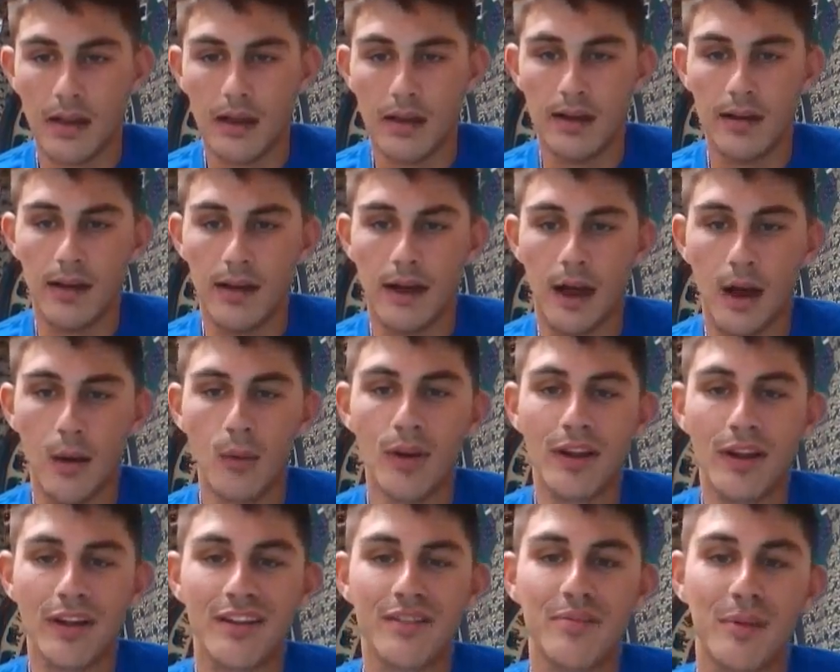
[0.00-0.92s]
I will
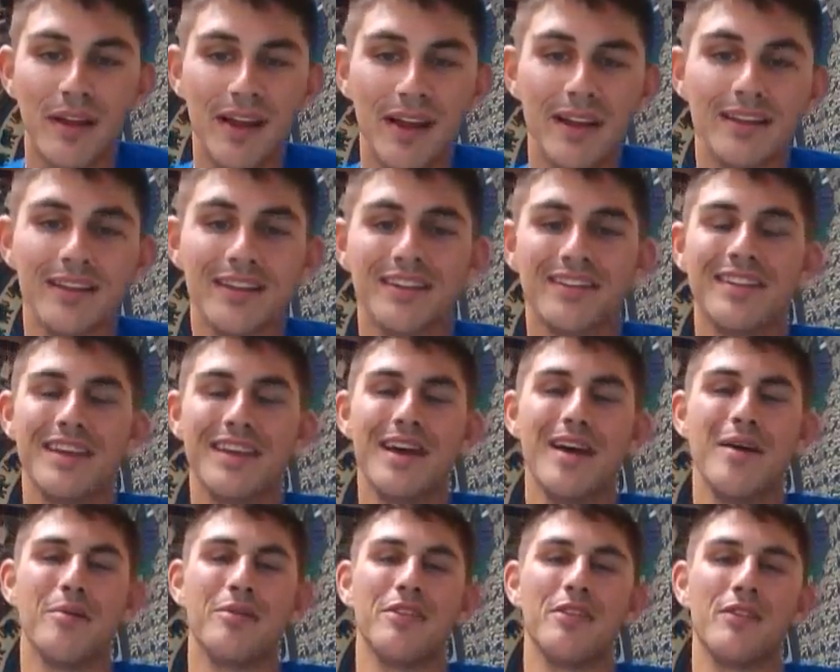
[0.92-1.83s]
explain the
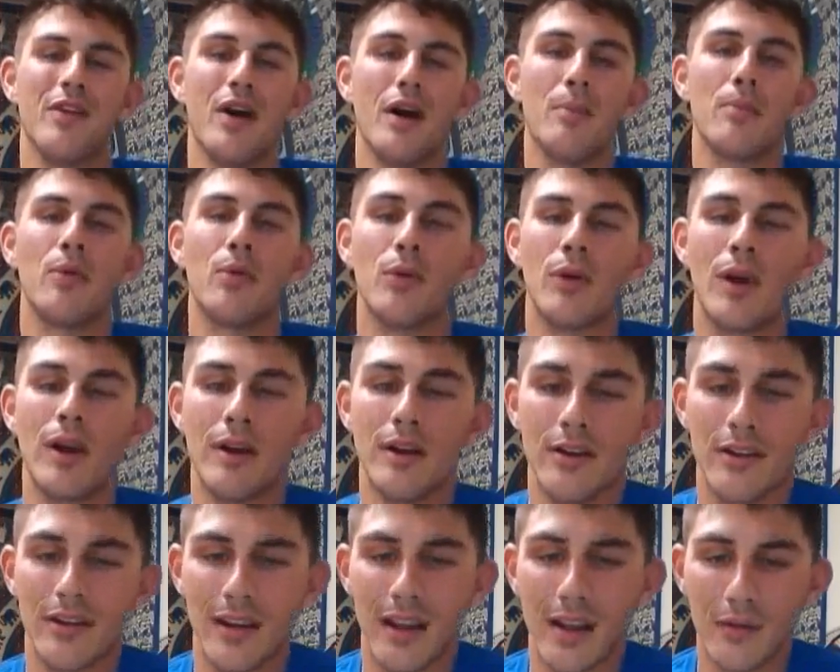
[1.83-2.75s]
steps of
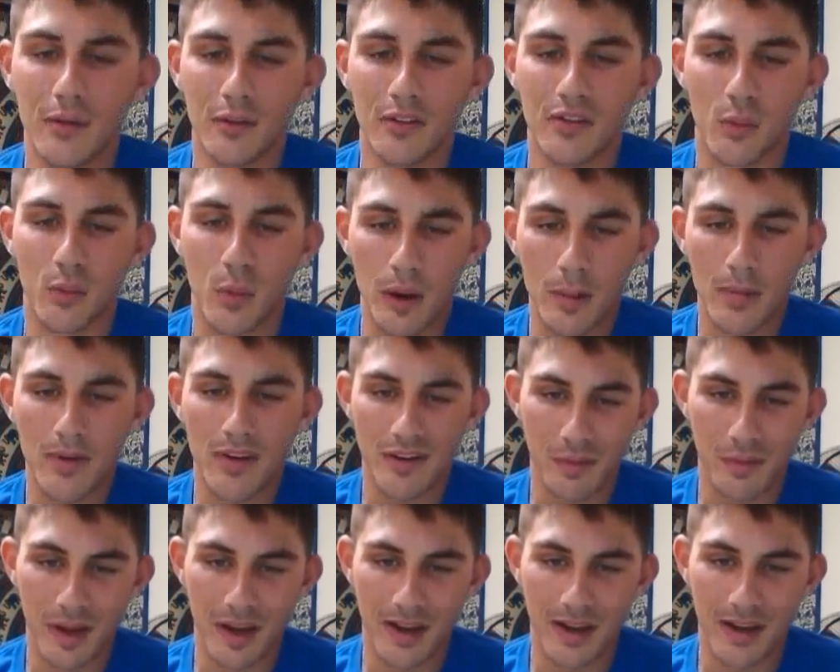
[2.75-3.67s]
operator levels
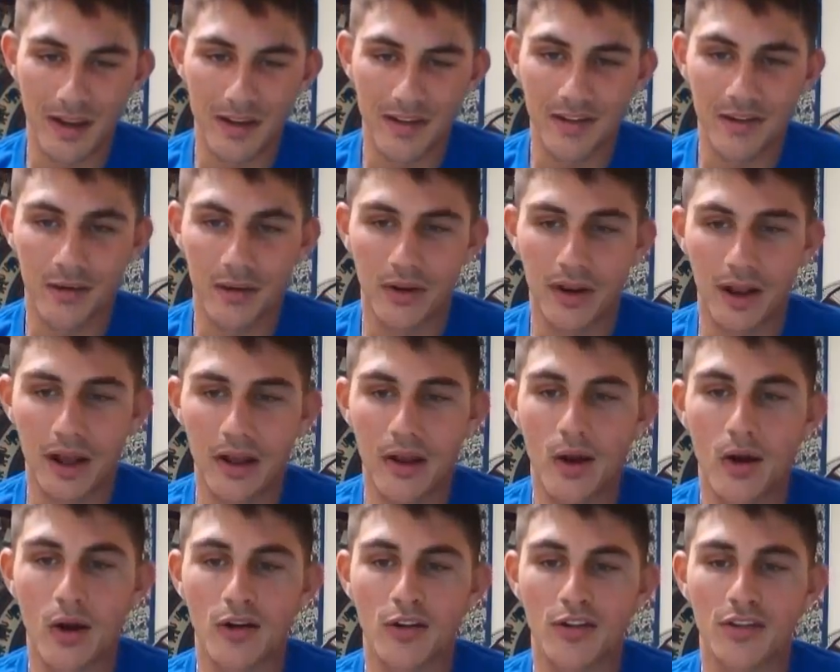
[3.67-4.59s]
weapons maintenance on an
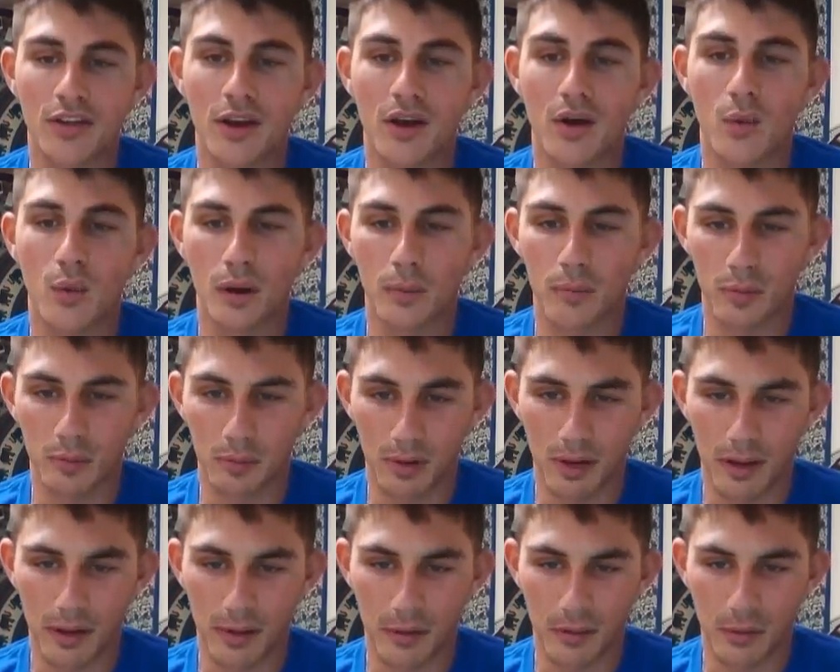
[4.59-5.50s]
AR style weapon
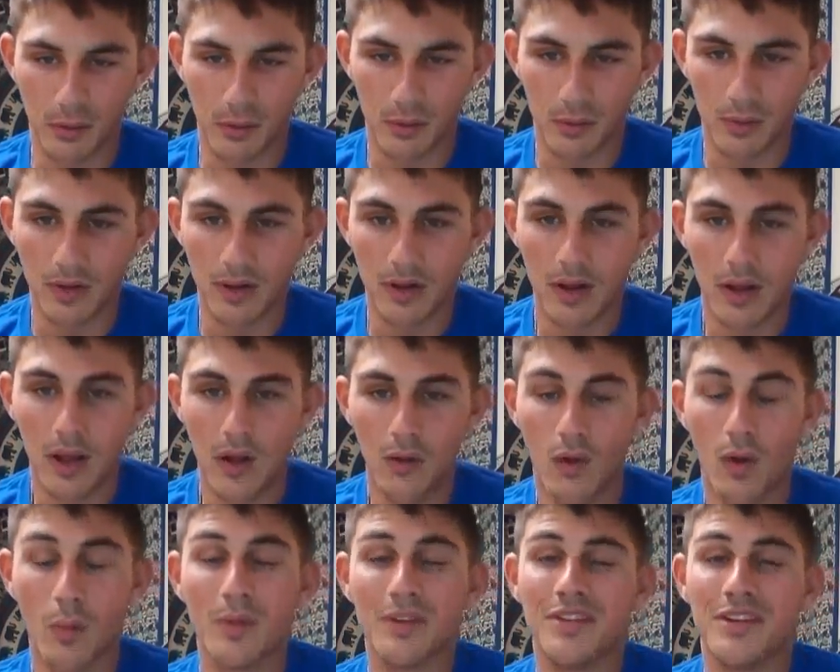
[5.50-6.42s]
platform,
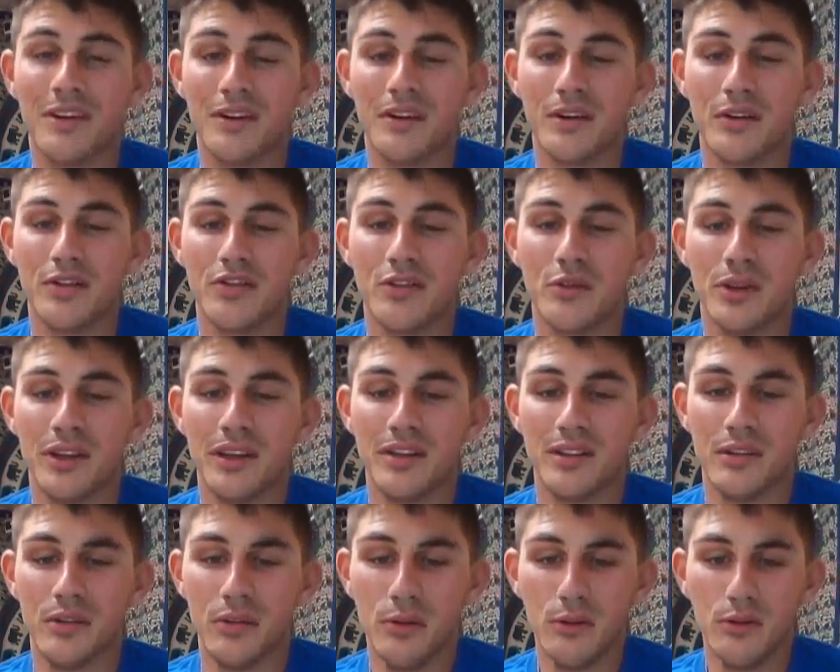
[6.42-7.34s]
what materials you need
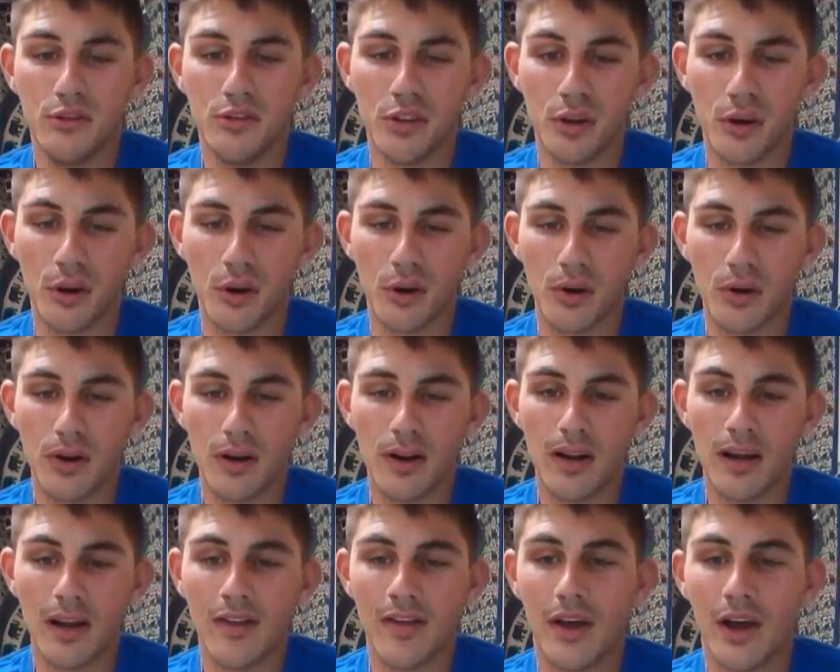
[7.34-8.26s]
to do so,
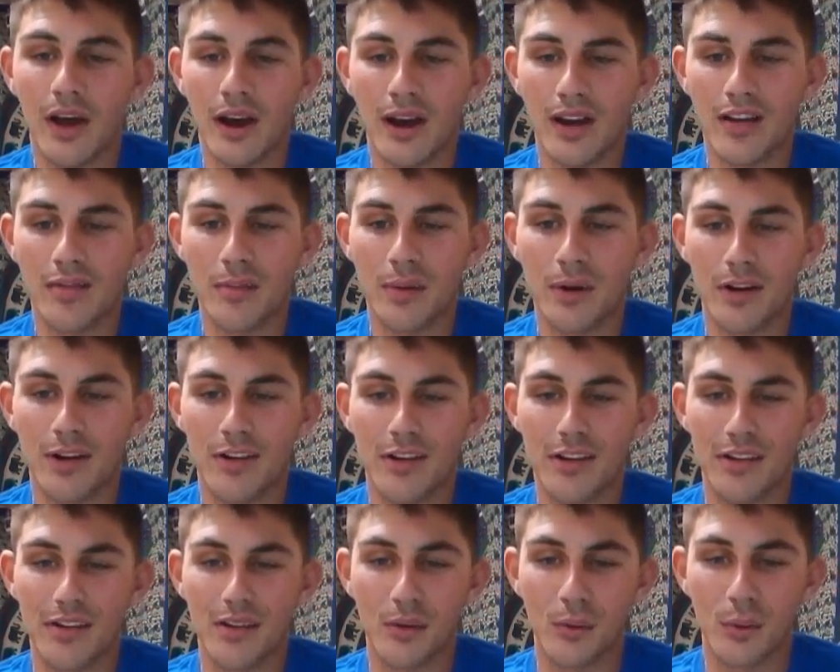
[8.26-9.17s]
and the hotspots
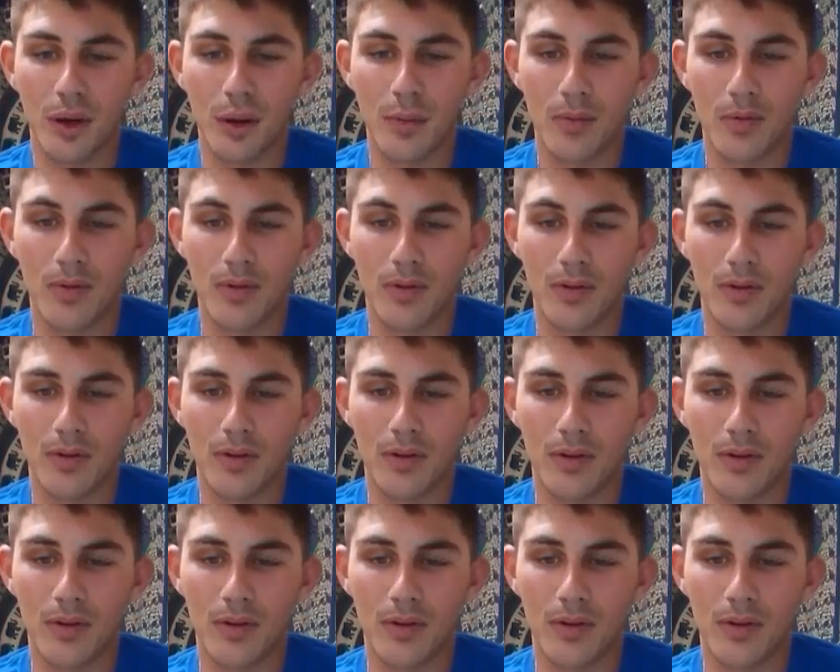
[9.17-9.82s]
of the weapon